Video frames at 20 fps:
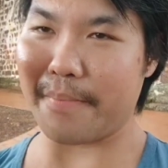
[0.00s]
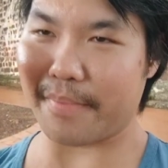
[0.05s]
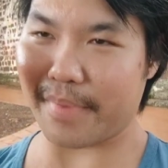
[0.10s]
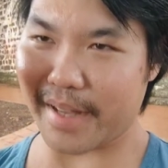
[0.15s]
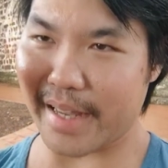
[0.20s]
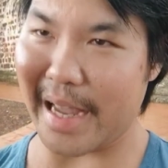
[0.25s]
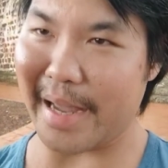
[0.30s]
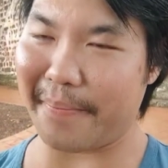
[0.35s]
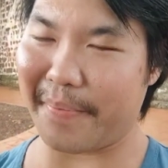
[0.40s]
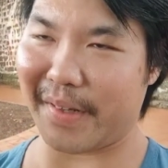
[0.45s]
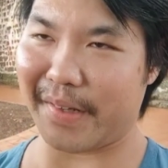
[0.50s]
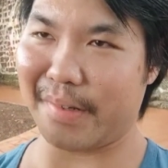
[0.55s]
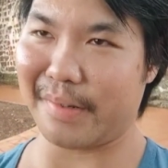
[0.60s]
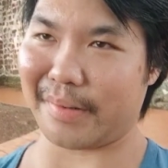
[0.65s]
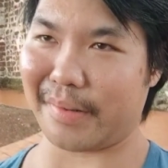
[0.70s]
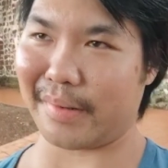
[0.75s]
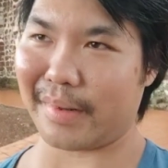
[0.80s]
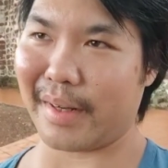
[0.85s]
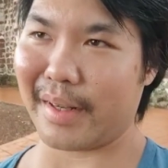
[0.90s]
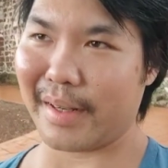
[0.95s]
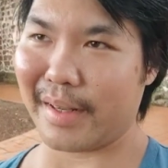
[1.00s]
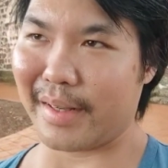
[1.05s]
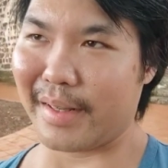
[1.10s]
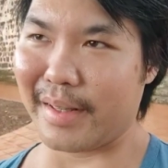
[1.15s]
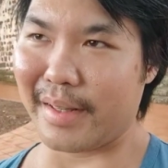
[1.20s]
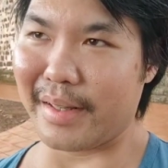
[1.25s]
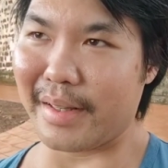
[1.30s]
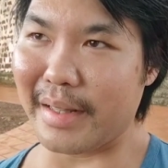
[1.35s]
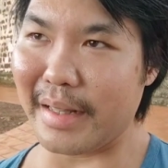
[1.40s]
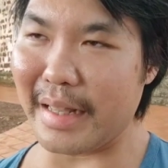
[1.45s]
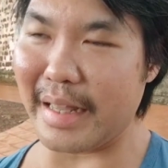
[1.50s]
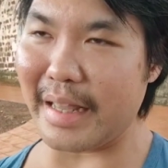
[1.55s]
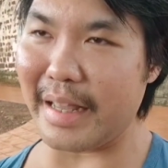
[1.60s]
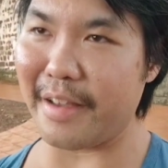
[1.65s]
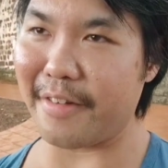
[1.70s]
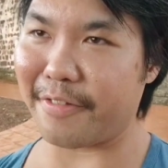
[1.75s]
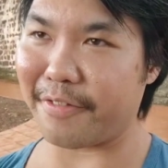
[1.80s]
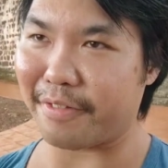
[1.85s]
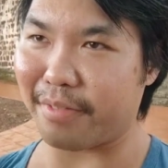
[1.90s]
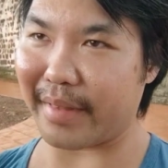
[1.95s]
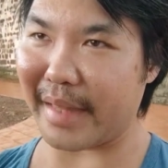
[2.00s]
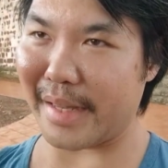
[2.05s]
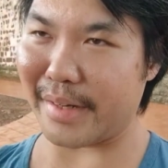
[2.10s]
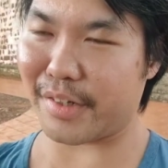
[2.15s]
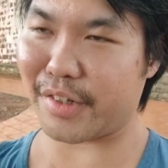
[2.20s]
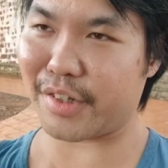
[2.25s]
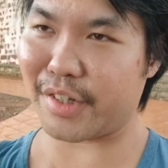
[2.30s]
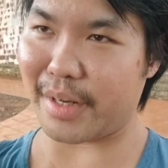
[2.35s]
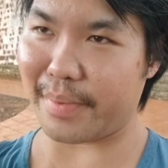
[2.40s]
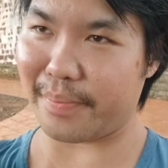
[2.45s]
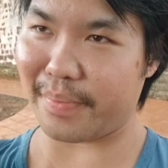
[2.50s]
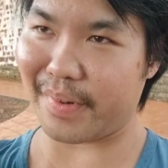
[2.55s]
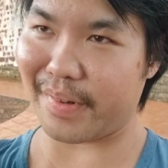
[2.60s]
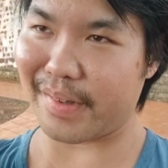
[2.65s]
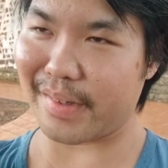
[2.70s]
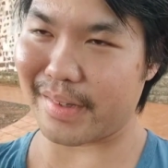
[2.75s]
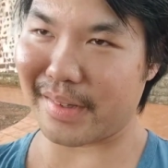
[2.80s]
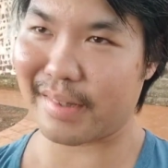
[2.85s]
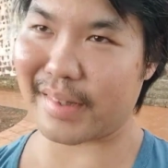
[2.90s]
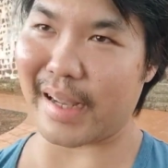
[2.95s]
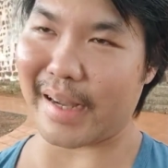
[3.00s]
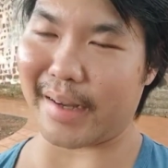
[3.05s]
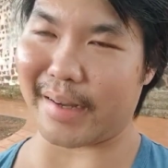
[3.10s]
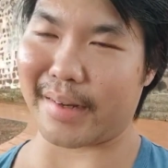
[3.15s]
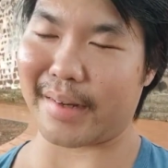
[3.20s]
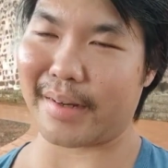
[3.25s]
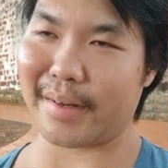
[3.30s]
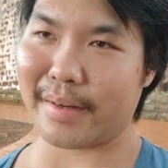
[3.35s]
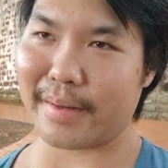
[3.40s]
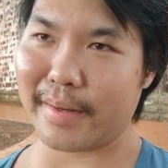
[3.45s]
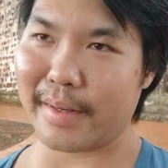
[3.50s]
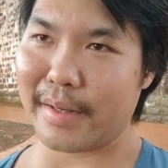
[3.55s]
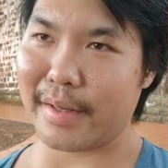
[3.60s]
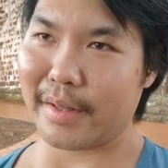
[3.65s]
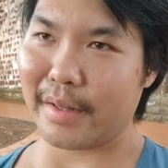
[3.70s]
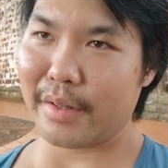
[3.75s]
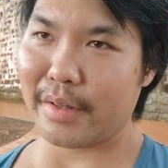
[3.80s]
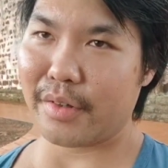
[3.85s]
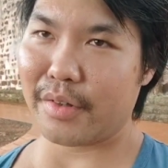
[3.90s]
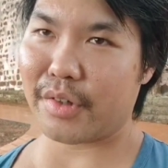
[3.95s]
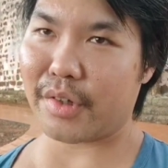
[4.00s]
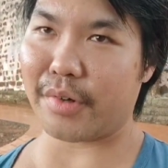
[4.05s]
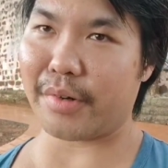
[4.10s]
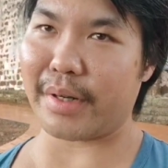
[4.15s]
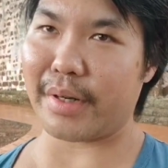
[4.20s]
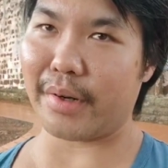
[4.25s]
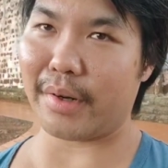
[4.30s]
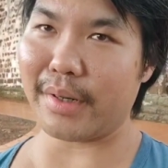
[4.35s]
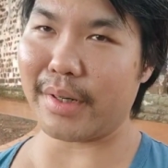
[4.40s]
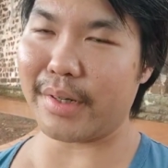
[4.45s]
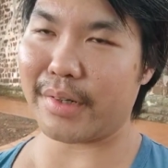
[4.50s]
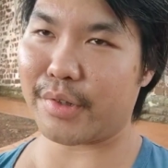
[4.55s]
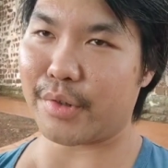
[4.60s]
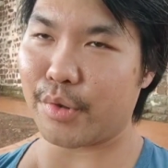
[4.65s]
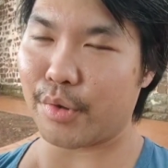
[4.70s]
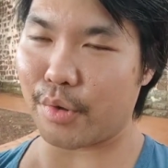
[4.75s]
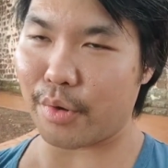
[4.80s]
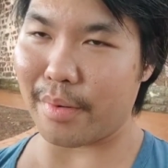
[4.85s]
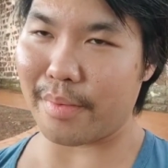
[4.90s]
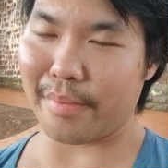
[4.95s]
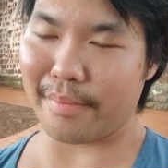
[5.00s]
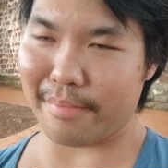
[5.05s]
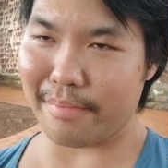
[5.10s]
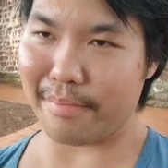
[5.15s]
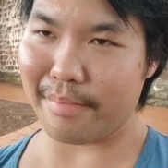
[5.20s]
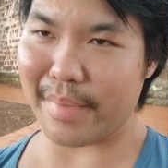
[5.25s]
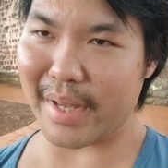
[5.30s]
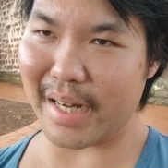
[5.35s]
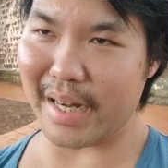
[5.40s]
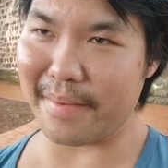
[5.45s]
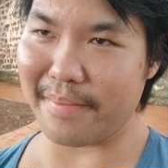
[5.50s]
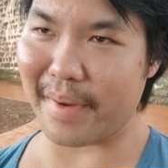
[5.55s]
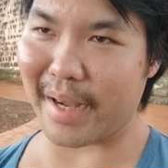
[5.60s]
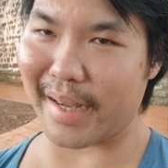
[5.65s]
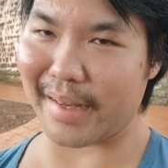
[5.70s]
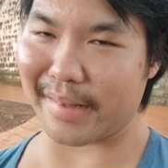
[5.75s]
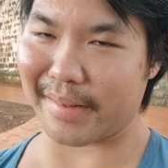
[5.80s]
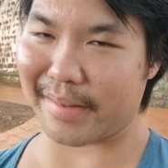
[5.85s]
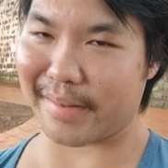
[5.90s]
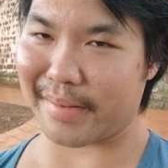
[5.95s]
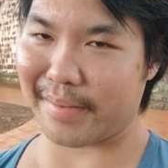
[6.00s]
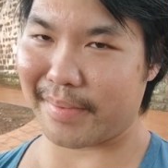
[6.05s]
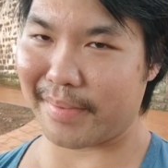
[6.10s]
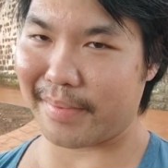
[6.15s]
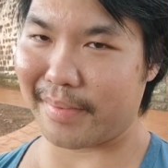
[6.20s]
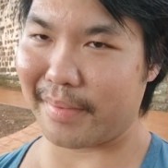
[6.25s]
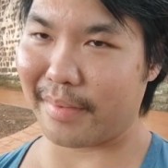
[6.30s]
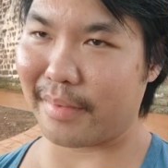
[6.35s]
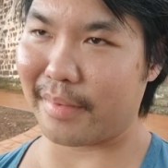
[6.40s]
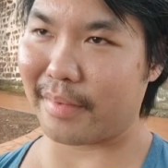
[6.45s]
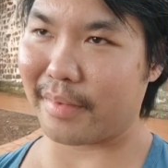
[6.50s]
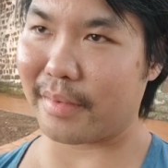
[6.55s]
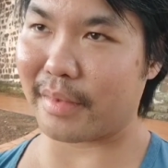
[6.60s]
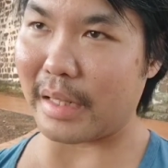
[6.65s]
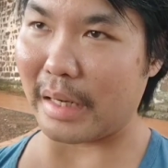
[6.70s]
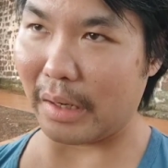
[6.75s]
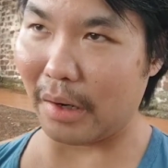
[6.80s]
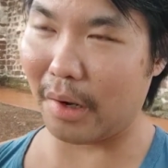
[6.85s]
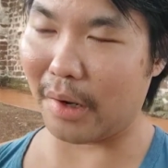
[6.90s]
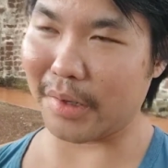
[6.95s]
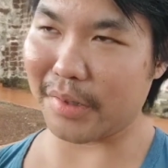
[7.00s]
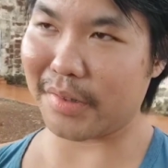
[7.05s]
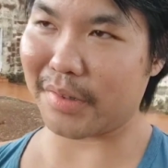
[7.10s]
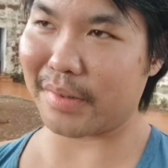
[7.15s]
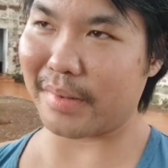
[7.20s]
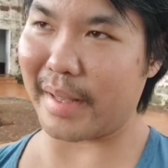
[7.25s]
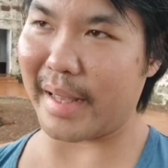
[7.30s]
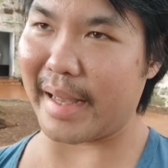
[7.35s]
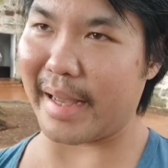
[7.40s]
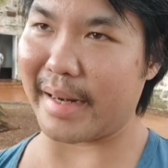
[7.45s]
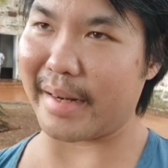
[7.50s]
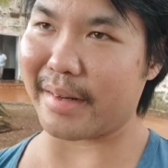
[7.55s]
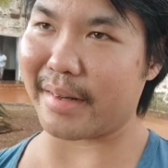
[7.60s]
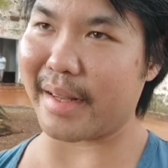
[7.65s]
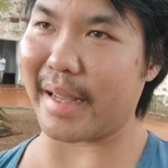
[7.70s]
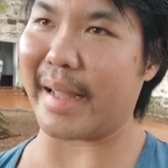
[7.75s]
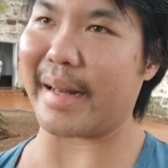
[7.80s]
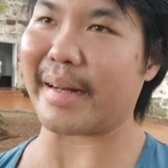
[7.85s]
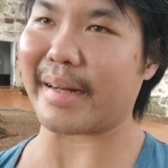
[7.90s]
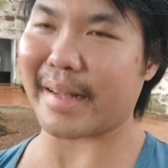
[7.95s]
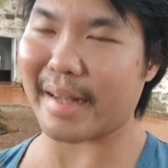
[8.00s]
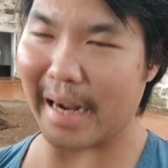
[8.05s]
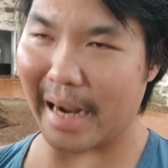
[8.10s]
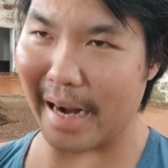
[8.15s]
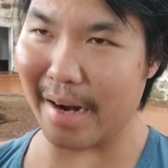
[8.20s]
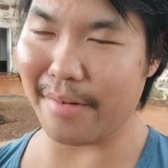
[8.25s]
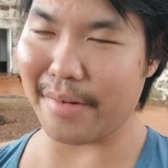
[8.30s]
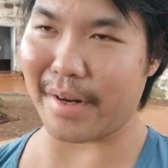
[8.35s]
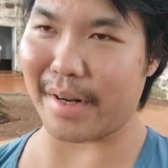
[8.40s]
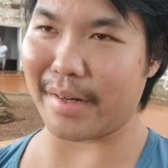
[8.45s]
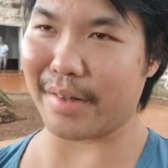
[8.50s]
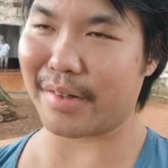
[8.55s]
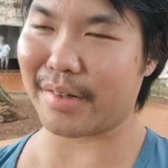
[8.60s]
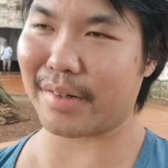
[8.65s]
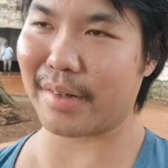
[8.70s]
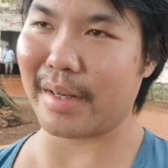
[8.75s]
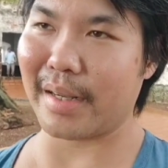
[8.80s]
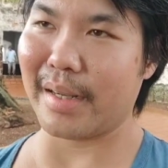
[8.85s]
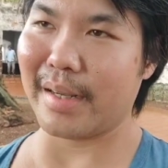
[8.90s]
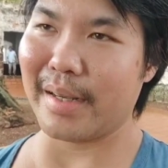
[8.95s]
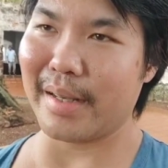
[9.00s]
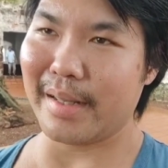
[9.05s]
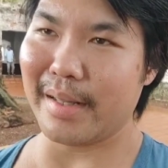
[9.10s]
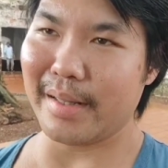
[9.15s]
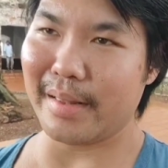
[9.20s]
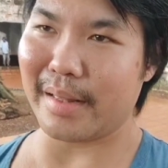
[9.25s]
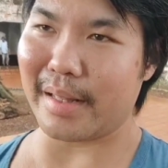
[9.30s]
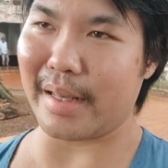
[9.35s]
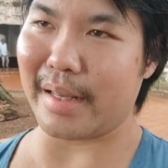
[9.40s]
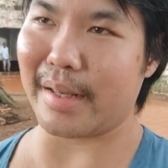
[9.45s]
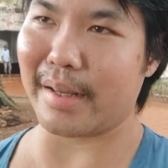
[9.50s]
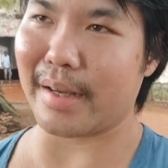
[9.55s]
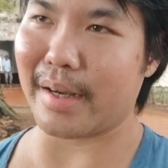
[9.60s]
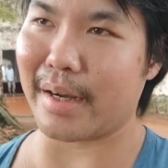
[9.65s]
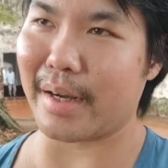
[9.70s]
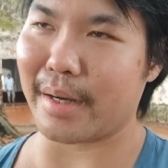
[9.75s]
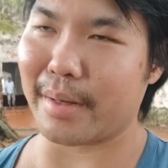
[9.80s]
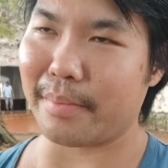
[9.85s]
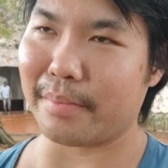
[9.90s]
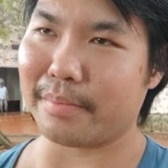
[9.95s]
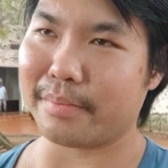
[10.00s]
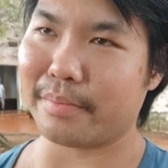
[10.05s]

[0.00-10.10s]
capital if that ship sunk. So in order to minimize the loss and encourage the